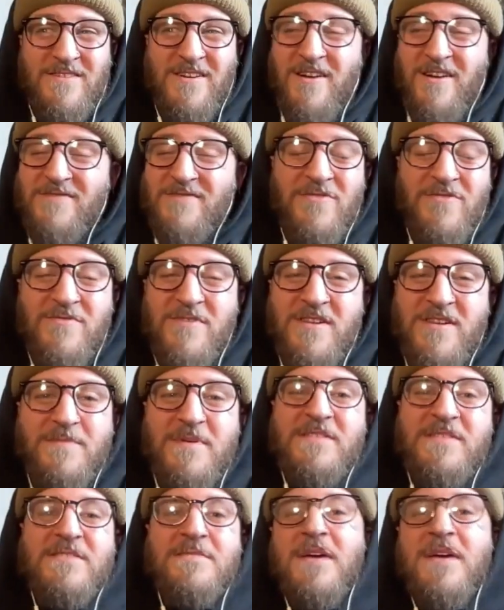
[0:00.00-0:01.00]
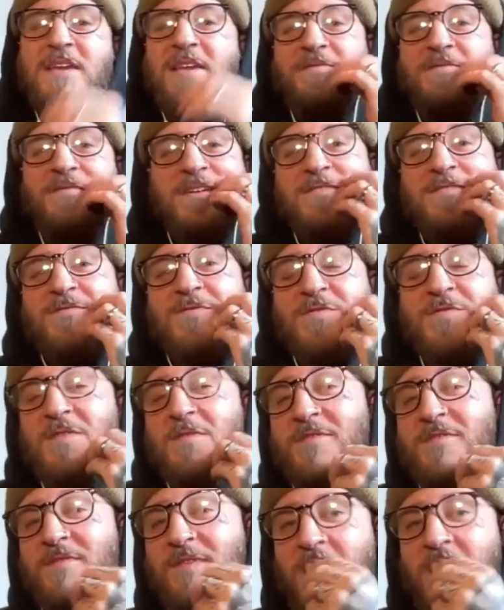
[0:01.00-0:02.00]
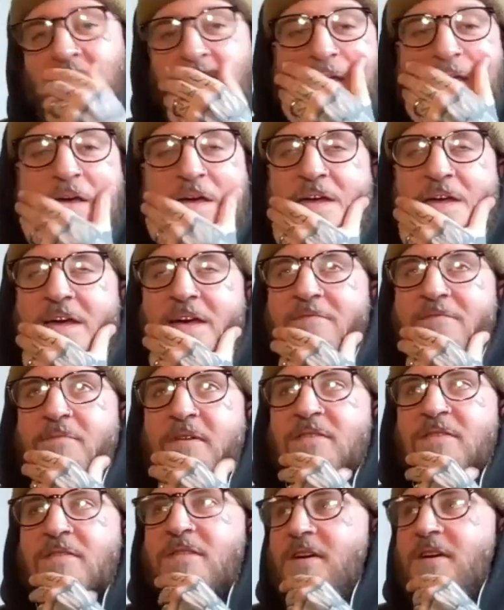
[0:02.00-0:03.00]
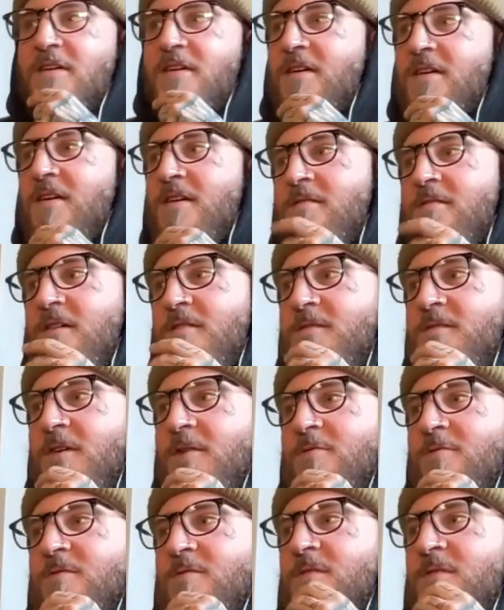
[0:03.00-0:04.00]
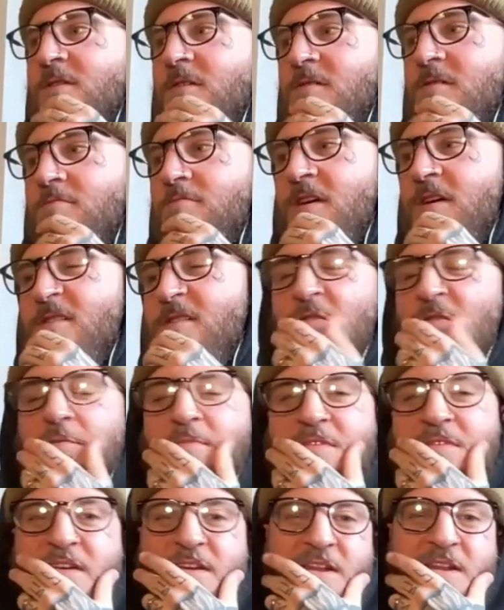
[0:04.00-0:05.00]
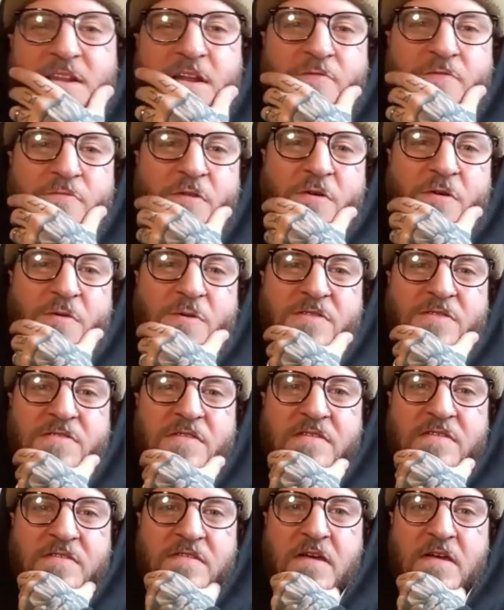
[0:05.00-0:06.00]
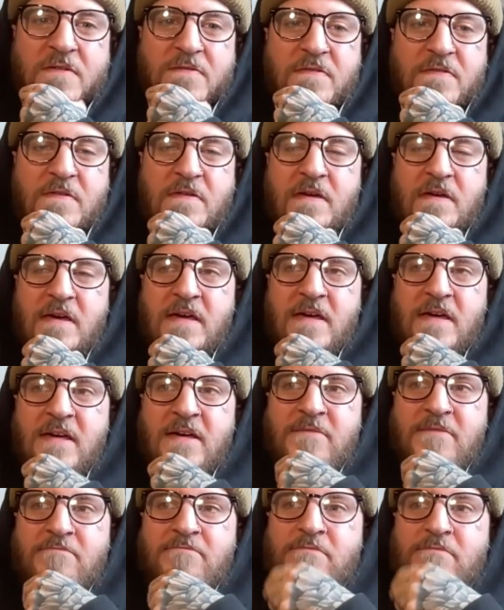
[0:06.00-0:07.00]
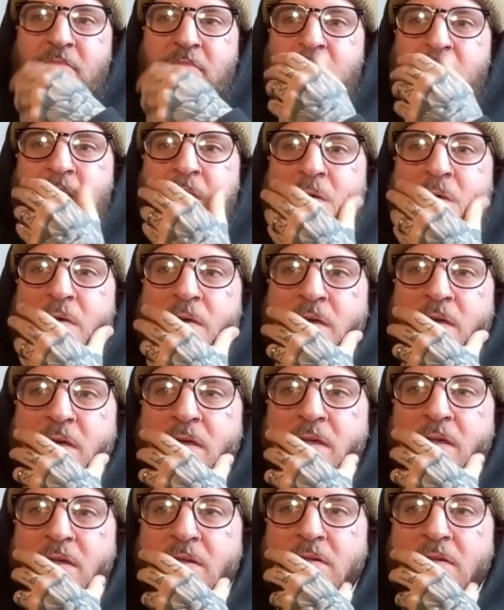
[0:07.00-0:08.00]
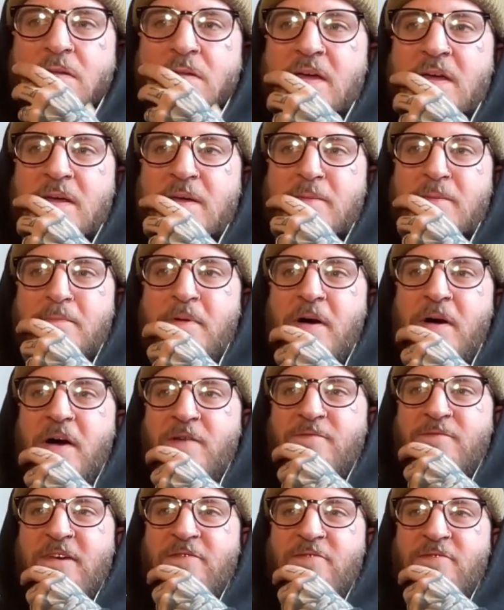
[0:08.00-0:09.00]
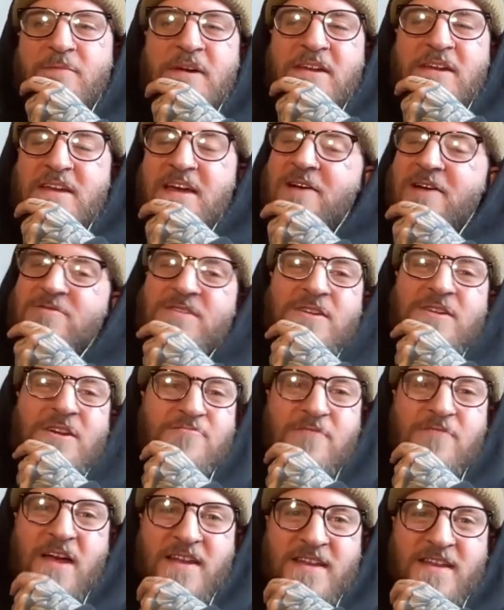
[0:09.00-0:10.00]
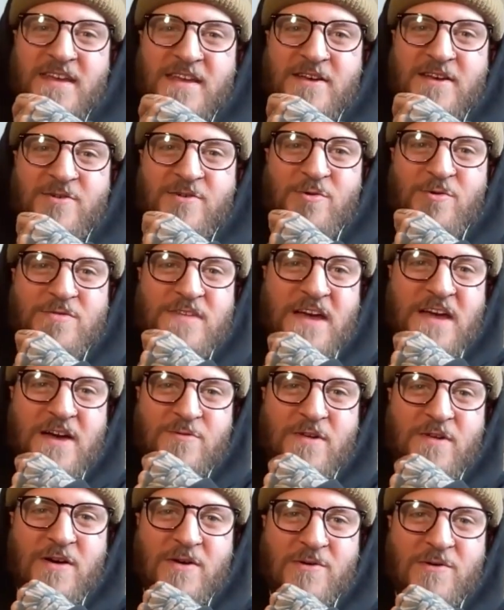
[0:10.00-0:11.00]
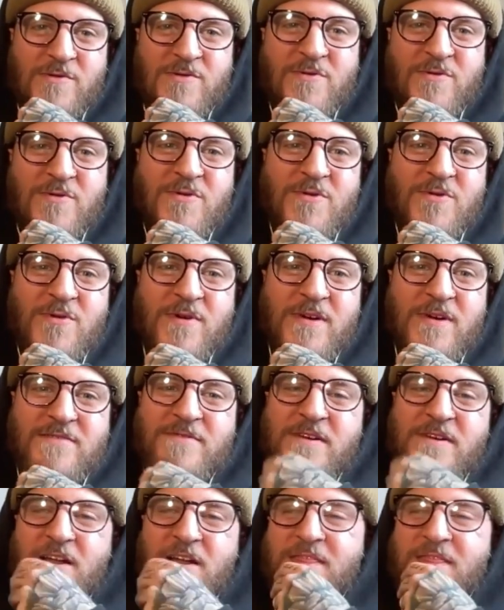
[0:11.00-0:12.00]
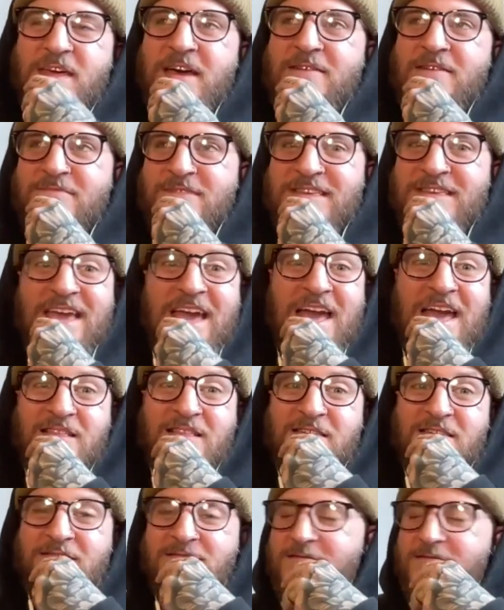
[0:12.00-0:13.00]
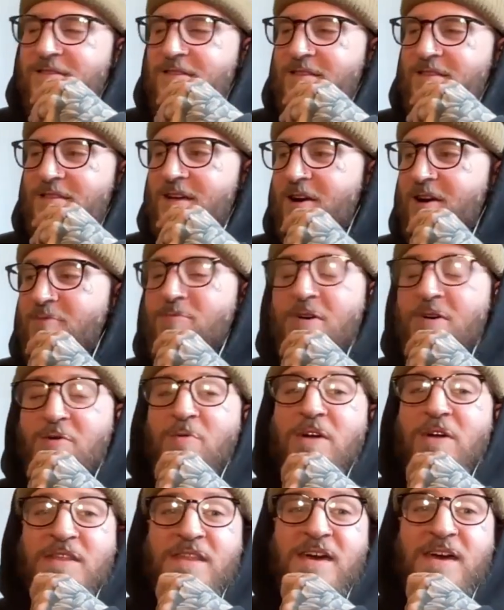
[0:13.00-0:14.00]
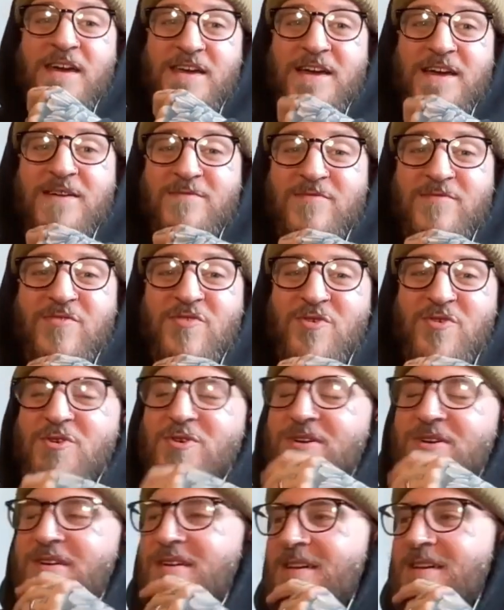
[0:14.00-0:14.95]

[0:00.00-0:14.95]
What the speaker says: I've not really been to many festivals, to be fair. I've been to like a few of the like not particularly like rock ones and stuff. But I've never made it out to like Reading or Download or anything like that yet. I will one day, for sure.